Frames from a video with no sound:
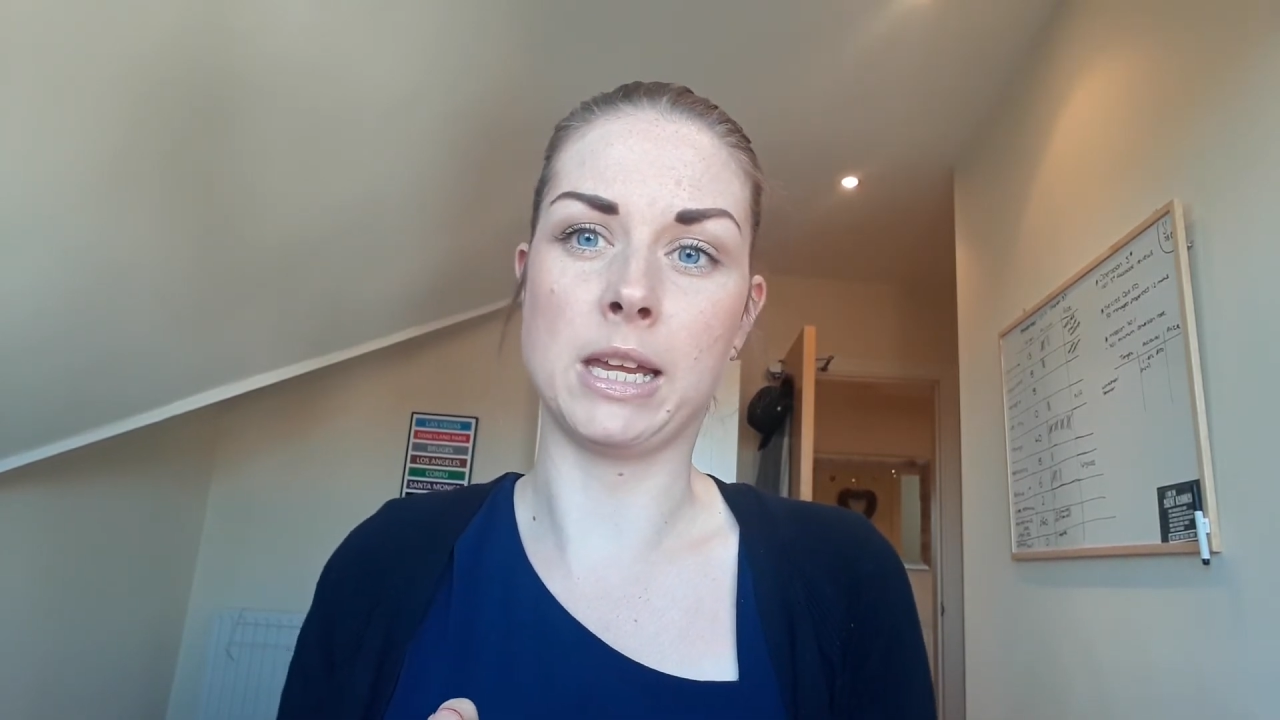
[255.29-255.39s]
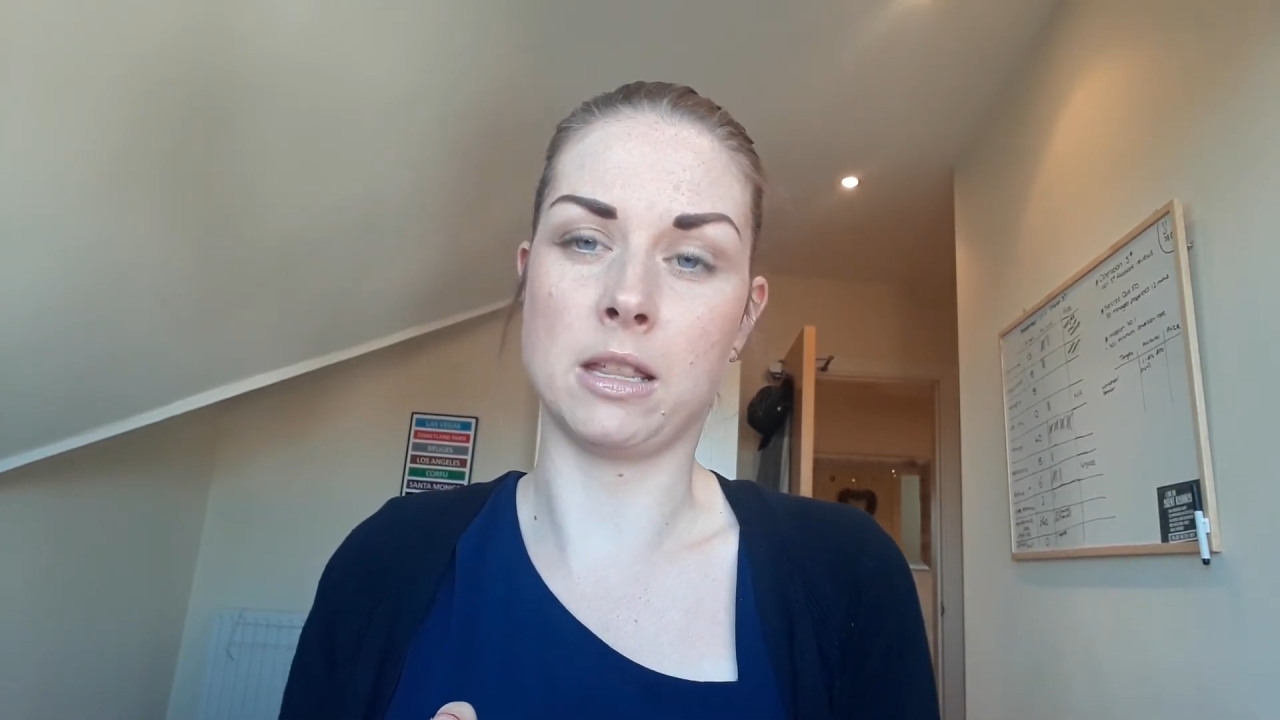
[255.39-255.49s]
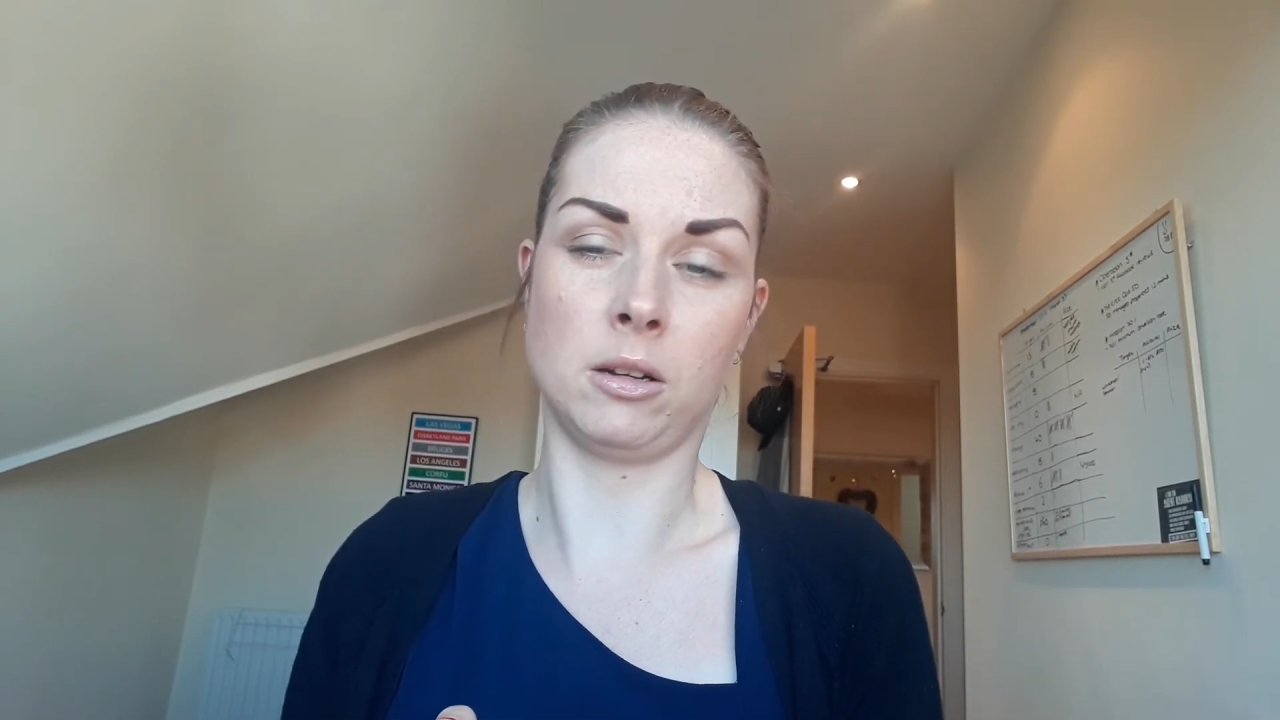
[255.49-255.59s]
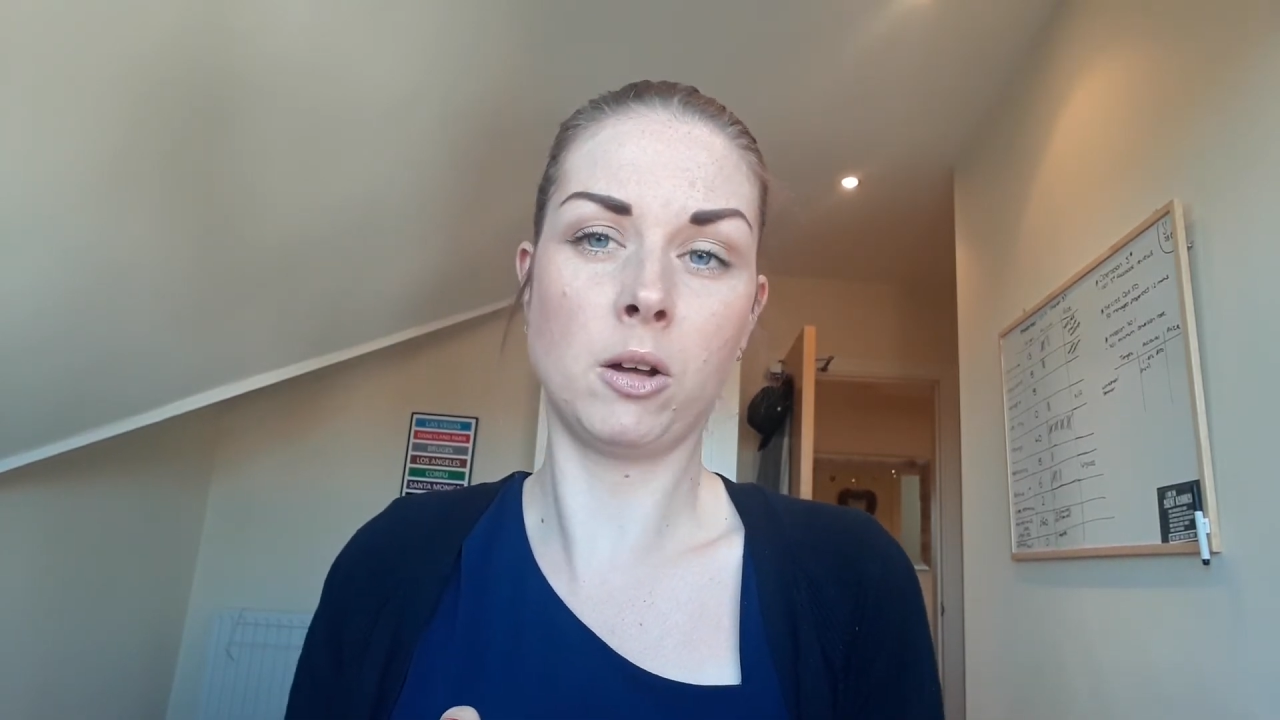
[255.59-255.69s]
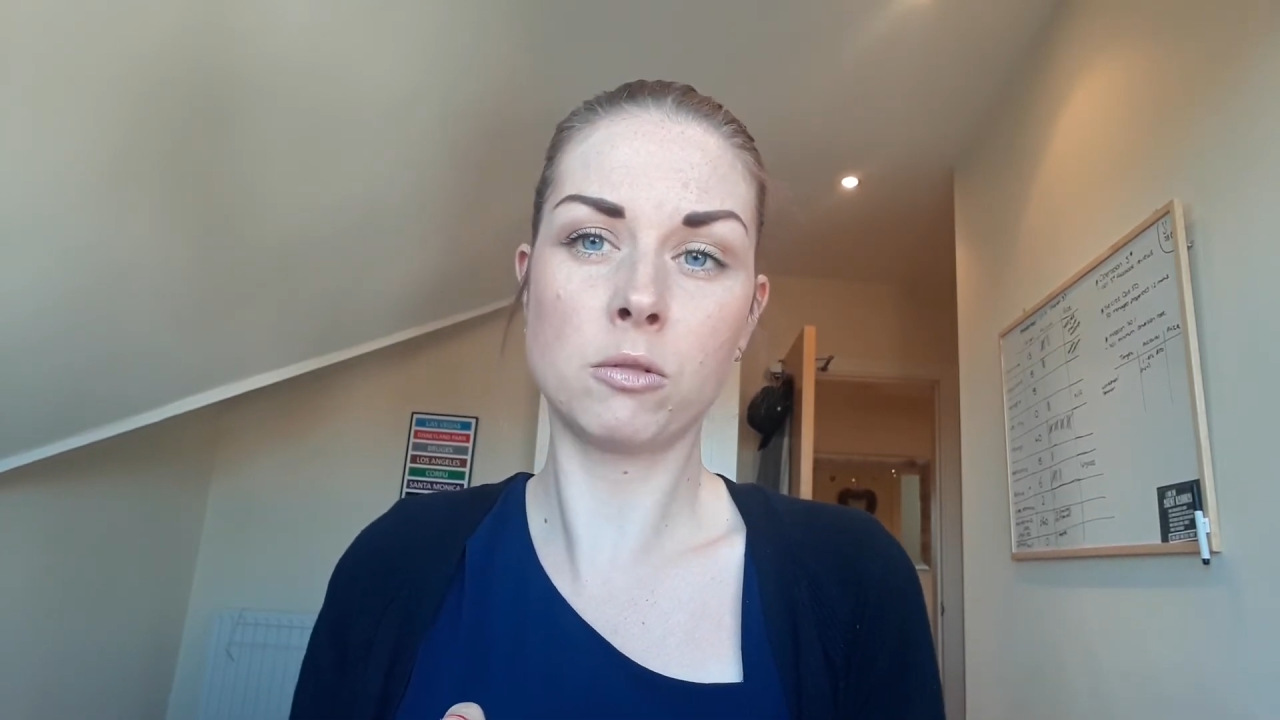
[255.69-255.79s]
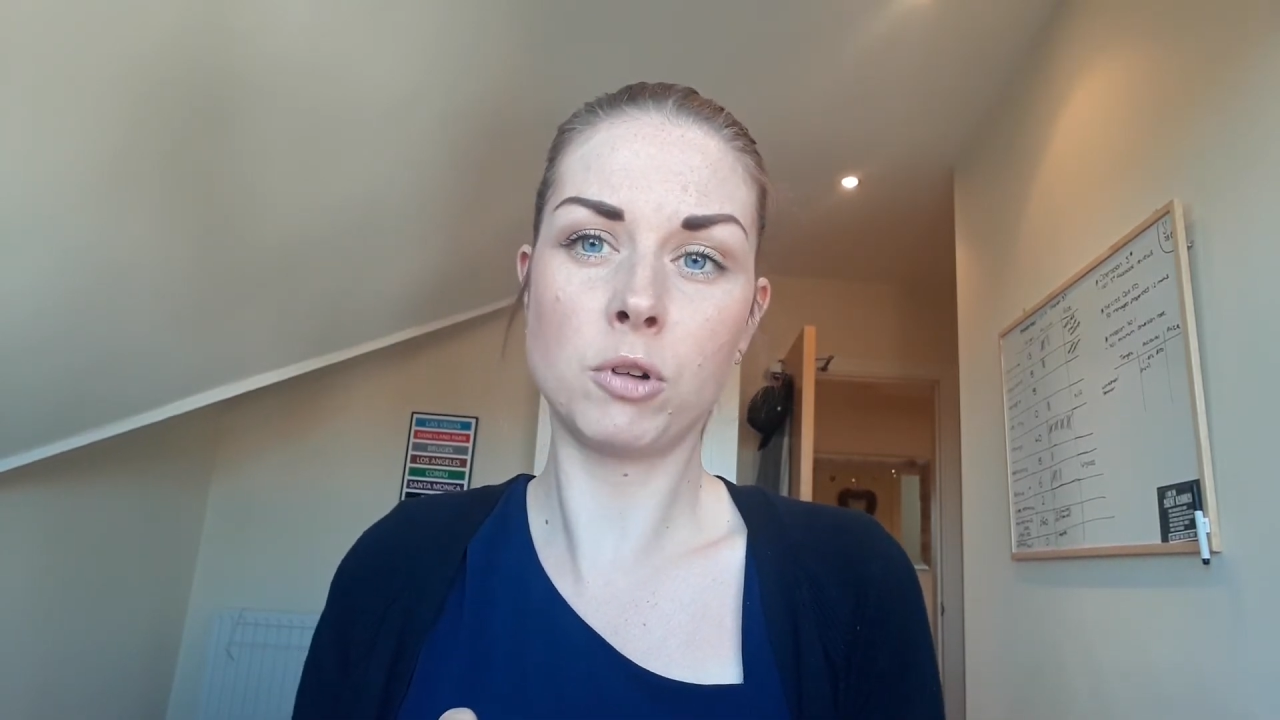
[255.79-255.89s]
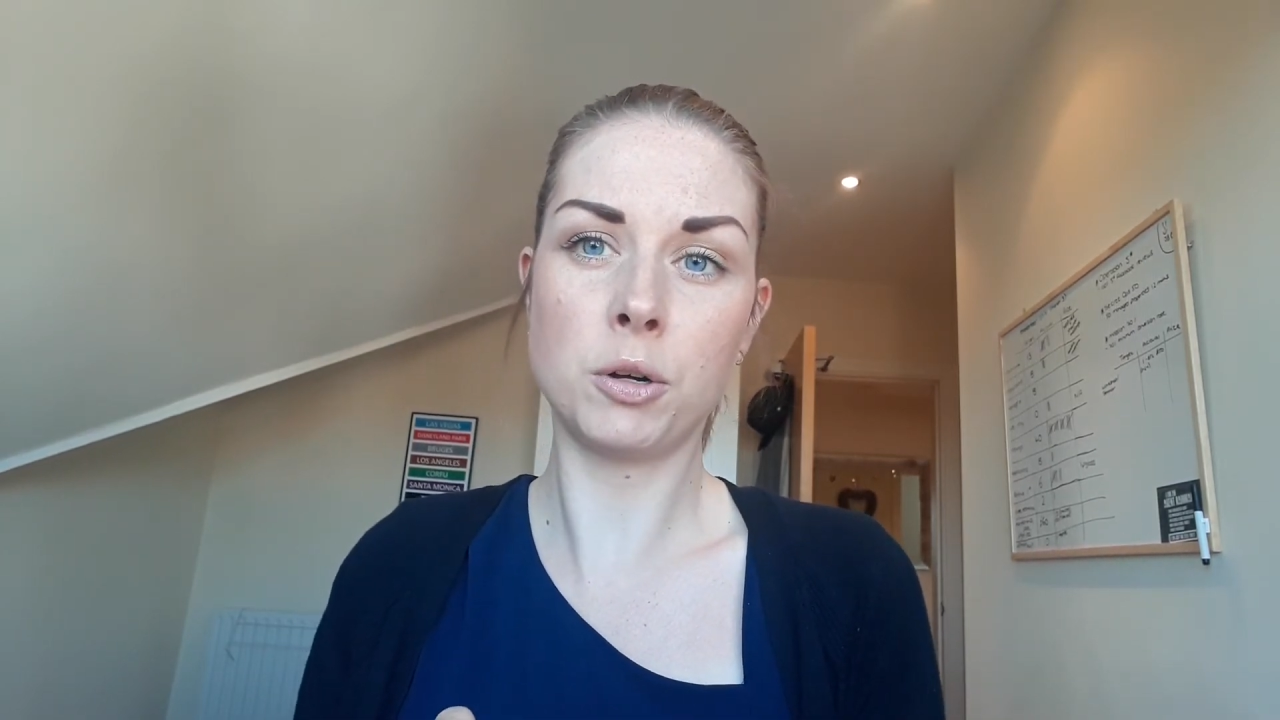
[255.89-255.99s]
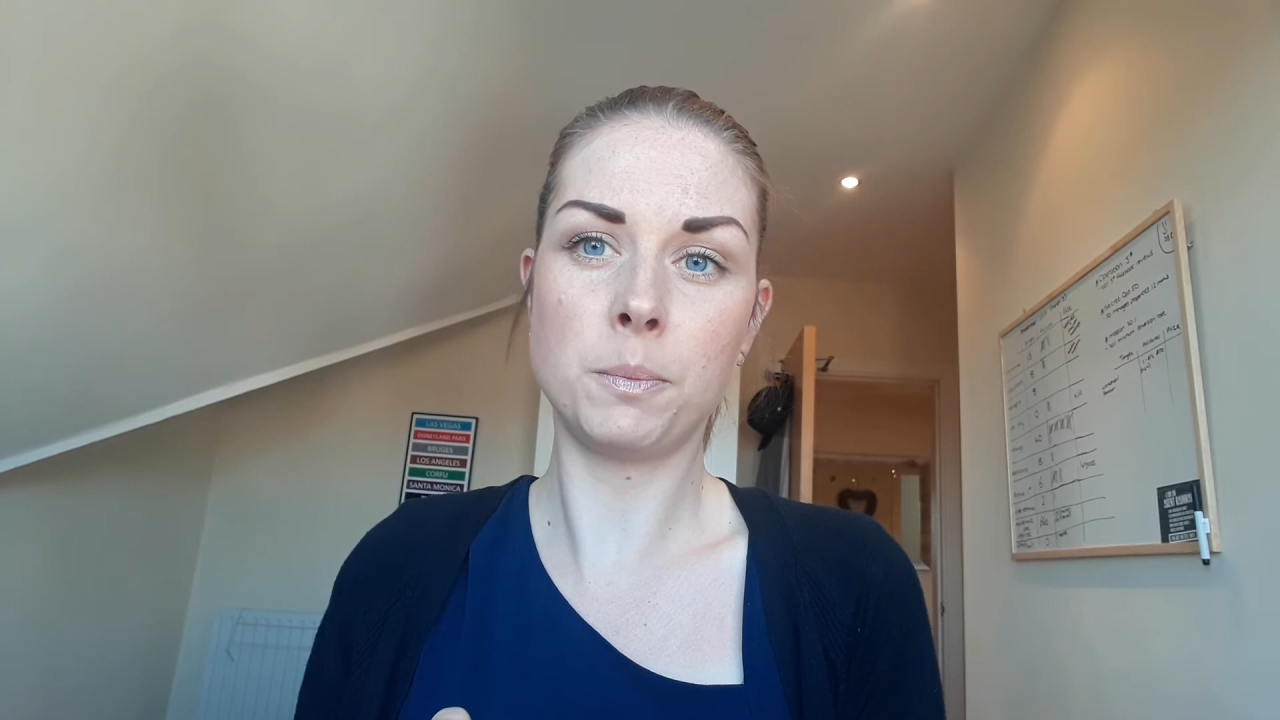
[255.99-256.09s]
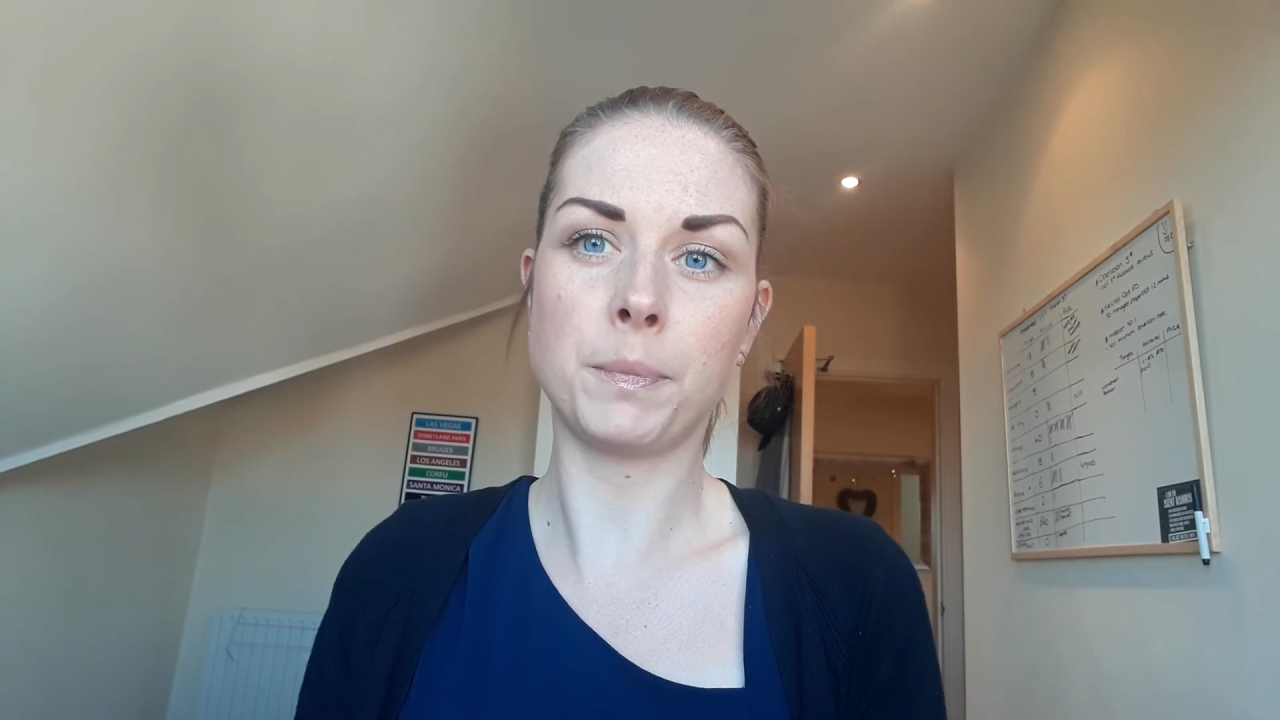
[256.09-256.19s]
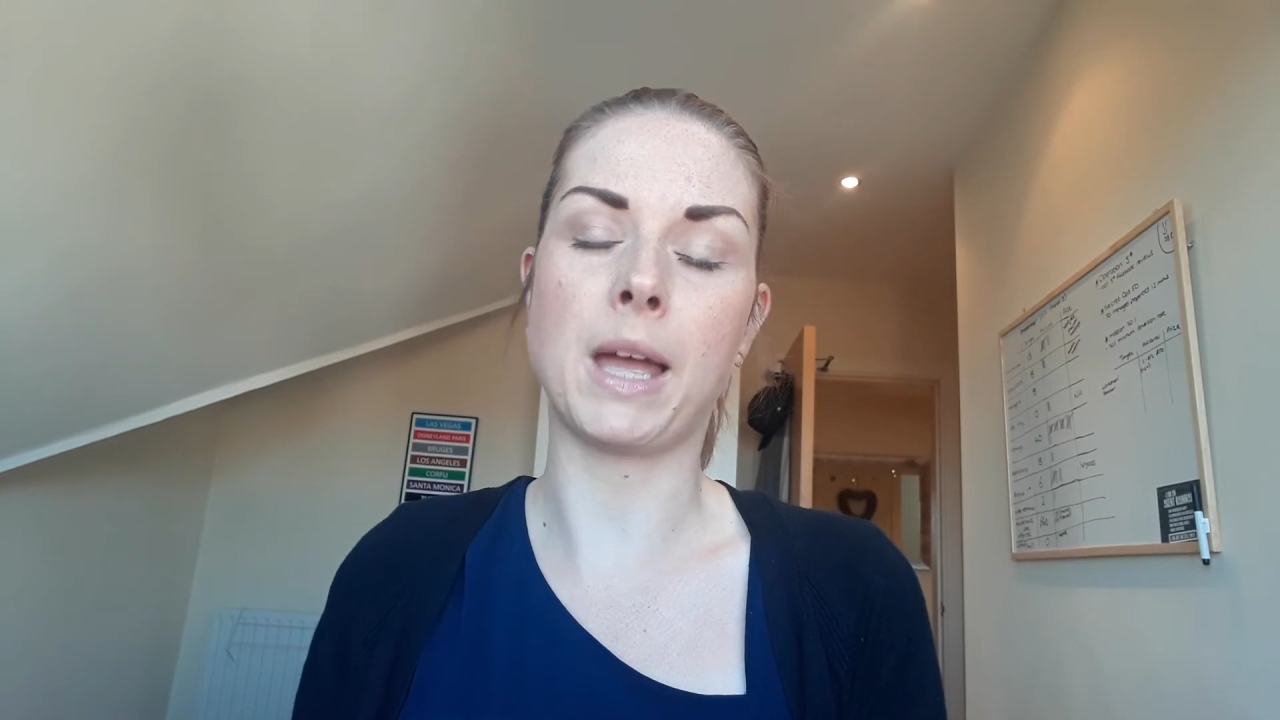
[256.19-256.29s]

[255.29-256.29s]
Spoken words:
in the long run